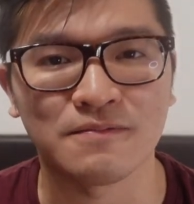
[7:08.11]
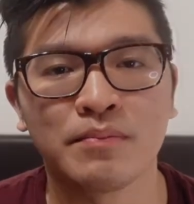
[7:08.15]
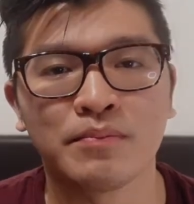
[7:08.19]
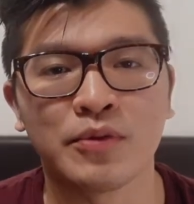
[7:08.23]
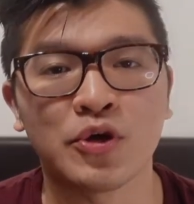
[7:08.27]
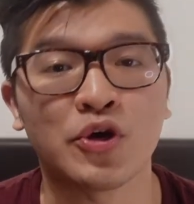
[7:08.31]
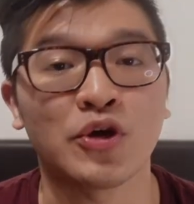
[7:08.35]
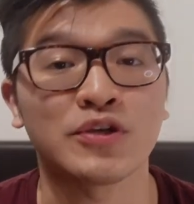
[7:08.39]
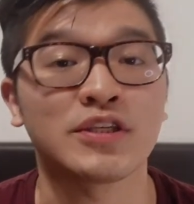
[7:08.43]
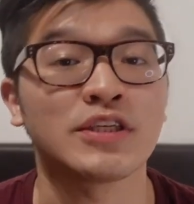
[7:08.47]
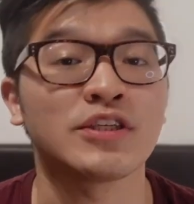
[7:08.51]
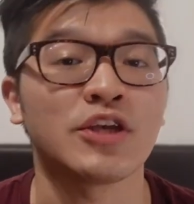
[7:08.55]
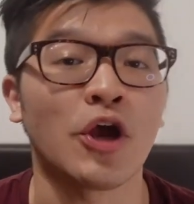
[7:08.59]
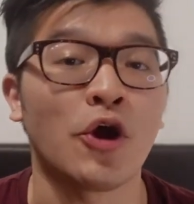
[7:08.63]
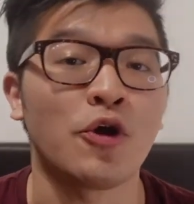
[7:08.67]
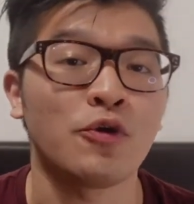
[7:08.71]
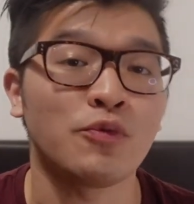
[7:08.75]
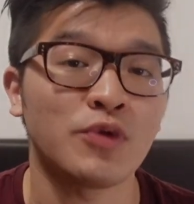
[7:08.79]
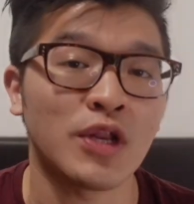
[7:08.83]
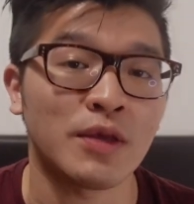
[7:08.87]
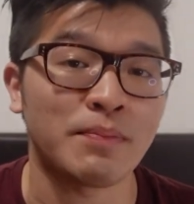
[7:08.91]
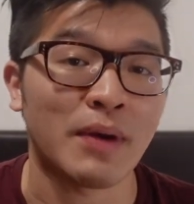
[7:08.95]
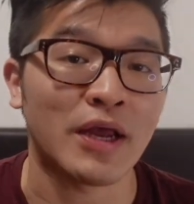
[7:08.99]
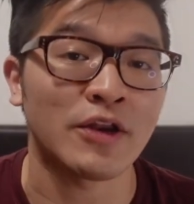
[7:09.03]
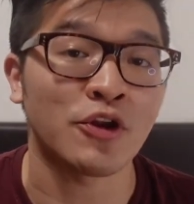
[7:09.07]
Because it's
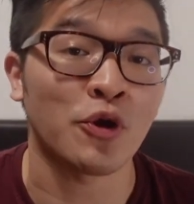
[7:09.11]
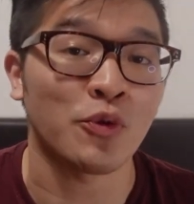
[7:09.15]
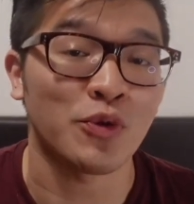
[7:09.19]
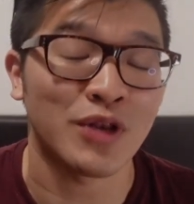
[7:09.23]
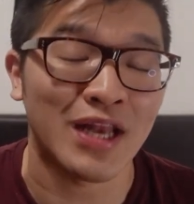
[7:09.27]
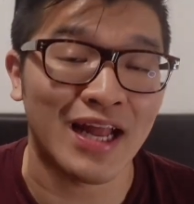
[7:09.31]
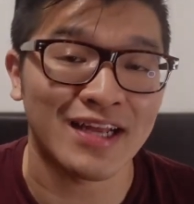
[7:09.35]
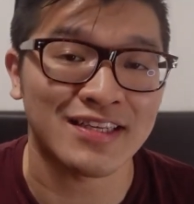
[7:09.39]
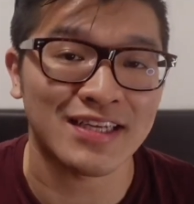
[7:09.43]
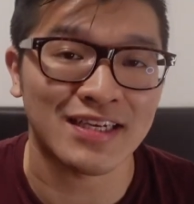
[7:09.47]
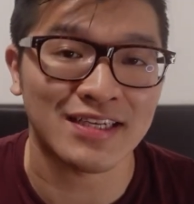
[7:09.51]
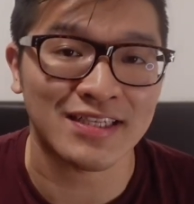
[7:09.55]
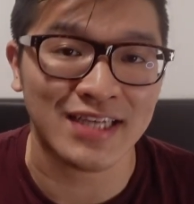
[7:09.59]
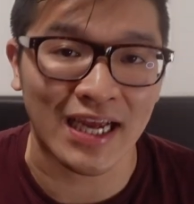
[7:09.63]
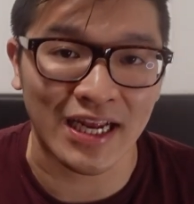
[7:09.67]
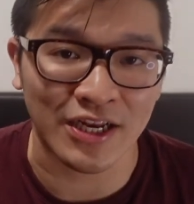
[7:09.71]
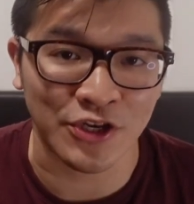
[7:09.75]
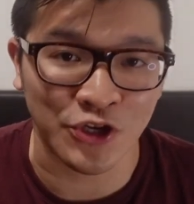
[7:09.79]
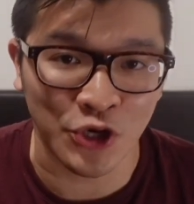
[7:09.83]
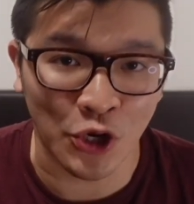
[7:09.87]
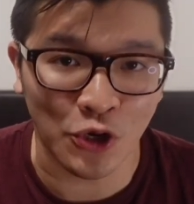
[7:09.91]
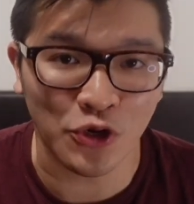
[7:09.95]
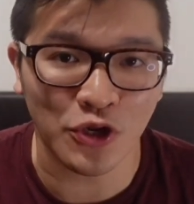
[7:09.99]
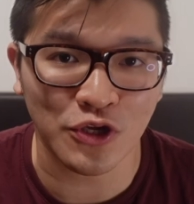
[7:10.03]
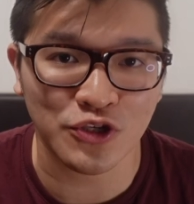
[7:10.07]
only by not letting
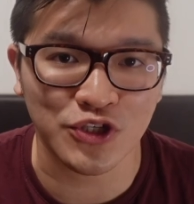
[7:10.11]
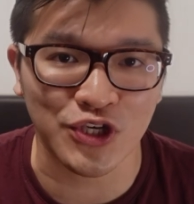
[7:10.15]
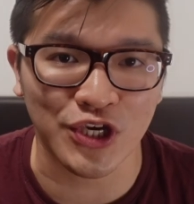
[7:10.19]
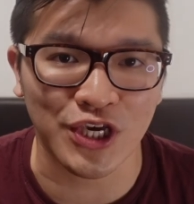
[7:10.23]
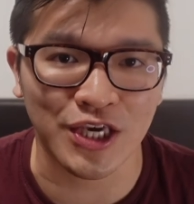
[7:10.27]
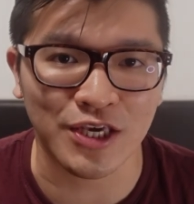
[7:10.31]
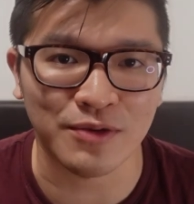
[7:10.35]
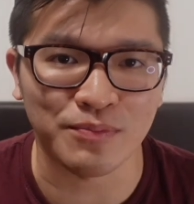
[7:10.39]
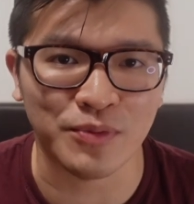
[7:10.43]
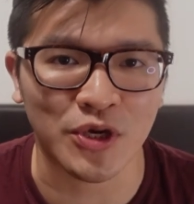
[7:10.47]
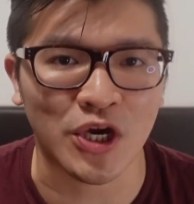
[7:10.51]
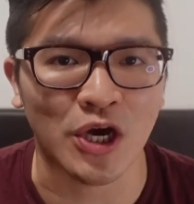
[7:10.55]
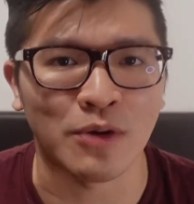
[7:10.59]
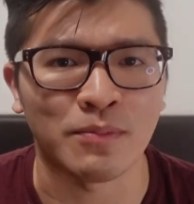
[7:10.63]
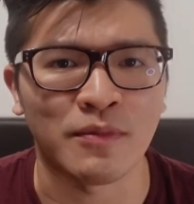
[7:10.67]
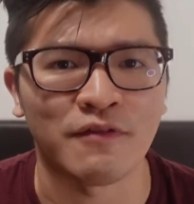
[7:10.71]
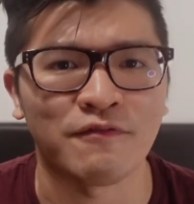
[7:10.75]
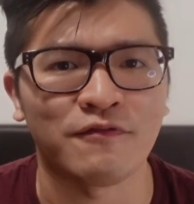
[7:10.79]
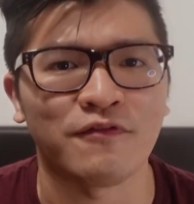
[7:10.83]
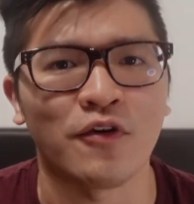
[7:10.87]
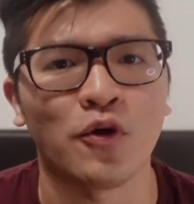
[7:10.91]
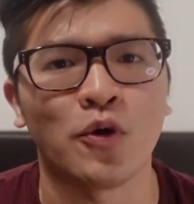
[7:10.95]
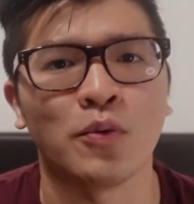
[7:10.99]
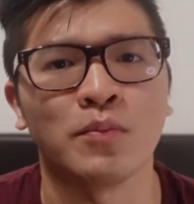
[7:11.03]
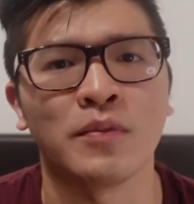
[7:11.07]
technology become a
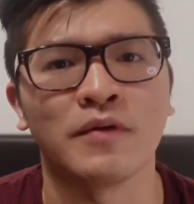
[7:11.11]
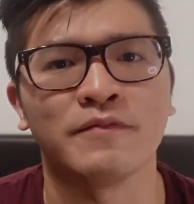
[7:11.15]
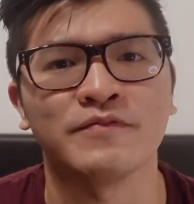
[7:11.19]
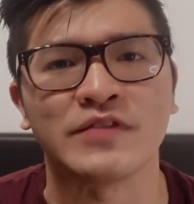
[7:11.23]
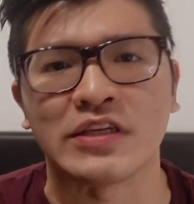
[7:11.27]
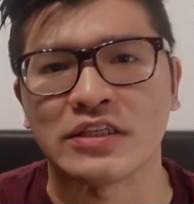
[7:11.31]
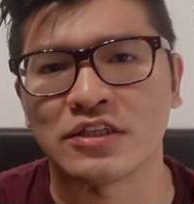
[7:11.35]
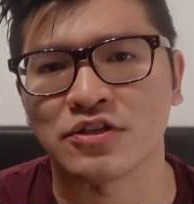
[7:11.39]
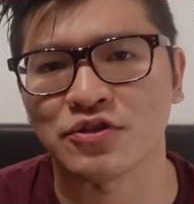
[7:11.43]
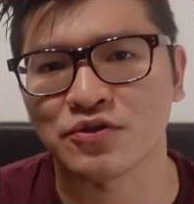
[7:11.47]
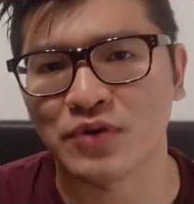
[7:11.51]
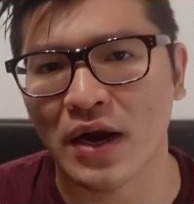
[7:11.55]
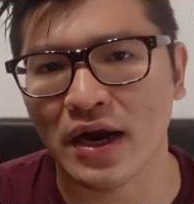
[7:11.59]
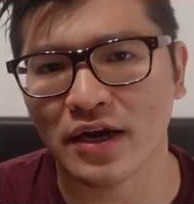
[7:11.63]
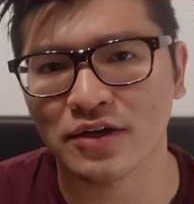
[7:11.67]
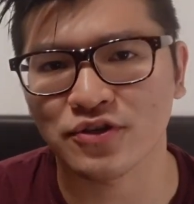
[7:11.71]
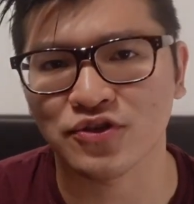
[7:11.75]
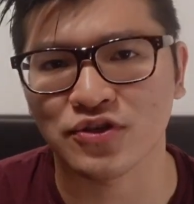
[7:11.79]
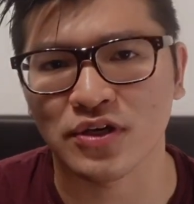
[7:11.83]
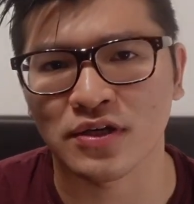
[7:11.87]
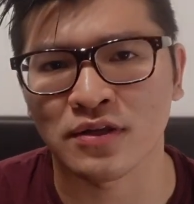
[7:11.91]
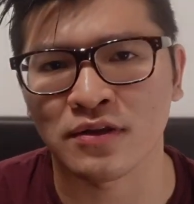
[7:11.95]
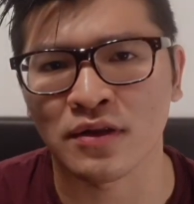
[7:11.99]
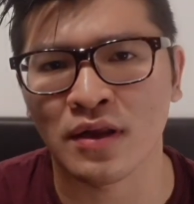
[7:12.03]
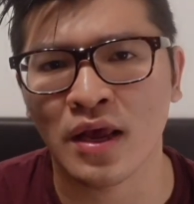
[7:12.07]
form of
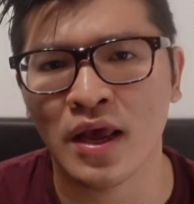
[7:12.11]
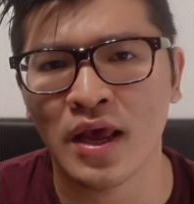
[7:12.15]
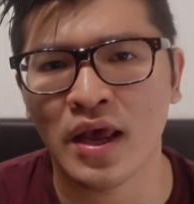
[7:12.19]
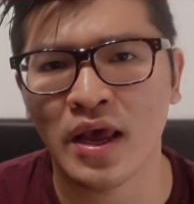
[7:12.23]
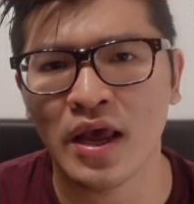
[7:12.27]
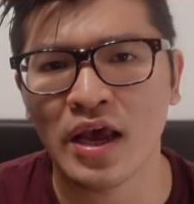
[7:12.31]
distraction